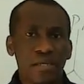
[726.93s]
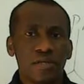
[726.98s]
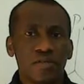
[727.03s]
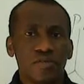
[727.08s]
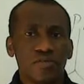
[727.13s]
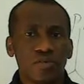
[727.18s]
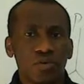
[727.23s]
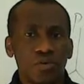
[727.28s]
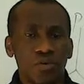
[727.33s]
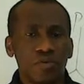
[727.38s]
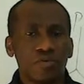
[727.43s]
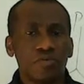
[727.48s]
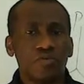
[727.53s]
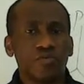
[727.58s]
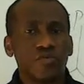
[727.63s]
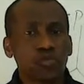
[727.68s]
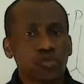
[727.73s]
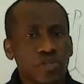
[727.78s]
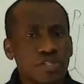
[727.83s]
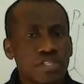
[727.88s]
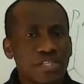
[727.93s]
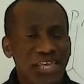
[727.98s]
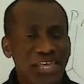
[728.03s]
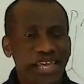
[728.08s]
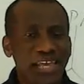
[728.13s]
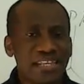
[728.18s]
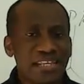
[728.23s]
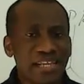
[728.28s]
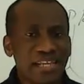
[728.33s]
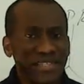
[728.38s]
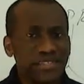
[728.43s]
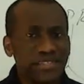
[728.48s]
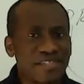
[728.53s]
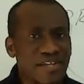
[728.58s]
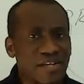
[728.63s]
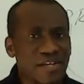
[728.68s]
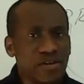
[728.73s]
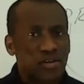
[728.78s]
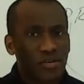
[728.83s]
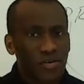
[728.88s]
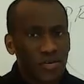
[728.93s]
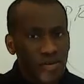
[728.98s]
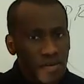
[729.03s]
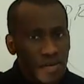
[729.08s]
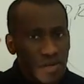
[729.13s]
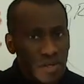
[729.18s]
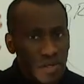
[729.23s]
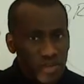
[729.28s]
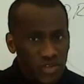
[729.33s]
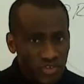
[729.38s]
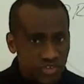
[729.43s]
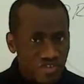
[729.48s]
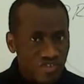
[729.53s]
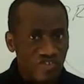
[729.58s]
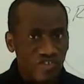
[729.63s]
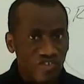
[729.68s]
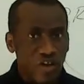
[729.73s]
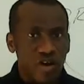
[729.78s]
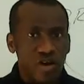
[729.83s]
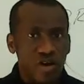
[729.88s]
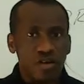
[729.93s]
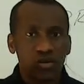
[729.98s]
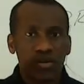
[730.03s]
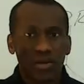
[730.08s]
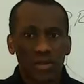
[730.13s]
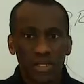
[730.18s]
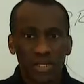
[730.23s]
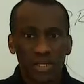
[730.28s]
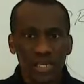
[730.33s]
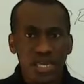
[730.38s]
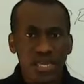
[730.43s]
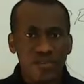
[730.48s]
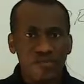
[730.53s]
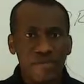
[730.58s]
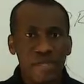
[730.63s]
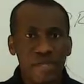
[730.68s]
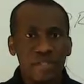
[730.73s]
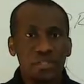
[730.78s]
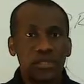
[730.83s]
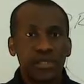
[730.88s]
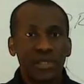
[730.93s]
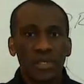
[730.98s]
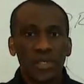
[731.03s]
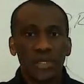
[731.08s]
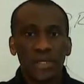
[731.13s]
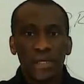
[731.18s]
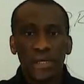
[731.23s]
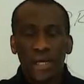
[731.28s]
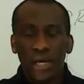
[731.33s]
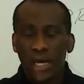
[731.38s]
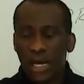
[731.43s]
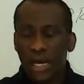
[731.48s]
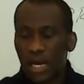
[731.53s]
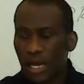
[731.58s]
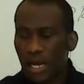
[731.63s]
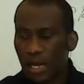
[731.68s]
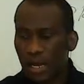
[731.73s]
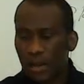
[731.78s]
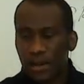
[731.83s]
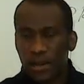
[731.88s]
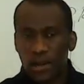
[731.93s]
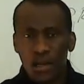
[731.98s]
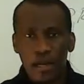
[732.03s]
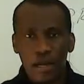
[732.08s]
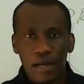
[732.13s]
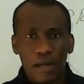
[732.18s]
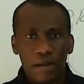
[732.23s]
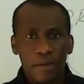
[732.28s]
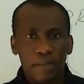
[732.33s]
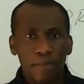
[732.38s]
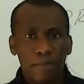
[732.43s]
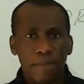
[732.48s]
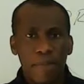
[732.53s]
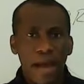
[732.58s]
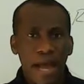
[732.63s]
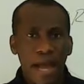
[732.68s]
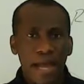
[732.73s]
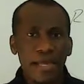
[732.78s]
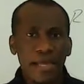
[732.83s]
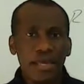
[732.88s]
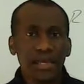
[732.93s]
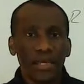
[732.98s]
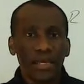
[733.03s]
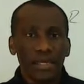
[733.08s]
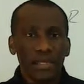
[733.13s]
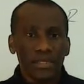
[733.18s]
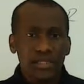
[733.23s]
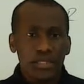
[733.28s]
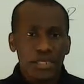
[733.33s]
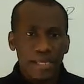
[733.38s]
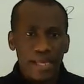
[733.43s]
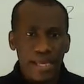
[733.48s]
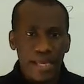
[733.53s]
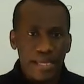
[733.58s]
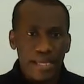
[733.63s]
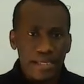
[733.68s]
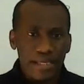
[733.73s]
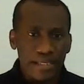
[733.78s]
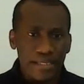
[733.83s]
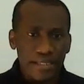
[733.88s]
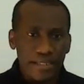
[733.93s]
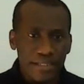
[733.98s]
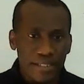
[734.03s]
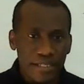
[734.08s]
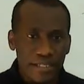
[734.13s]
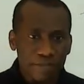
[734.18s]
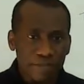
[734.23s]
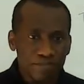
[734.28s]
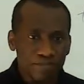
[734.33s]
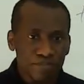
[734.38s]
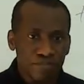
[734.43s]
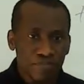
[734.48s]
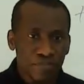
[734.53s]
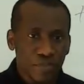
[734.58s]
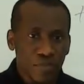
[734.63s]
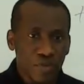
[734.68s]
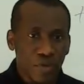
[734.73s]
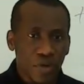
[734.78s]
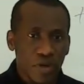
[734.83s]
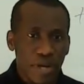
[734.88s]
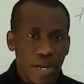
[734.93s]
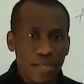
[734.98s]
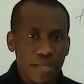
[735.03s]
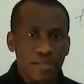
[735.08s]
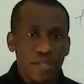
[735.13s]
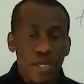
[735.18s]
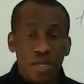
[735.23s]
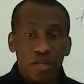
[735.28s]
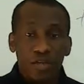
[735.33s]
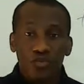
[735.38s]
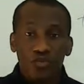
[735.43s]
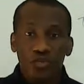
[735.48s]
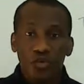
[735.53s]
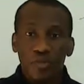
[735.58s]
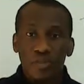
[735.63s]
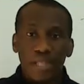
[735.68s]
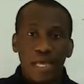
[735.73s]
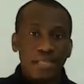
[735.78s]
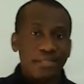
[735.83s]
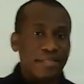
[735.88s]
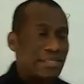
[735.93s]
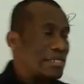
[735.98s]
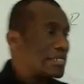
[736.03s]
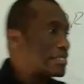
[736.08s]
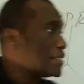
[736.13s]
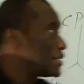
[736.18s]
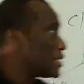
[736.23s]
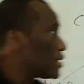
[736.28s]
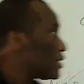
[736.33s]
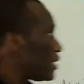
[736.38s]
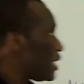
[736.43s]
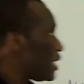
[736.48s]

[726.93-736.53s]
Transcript: So through the electrical shock given by the AED. All right. So that is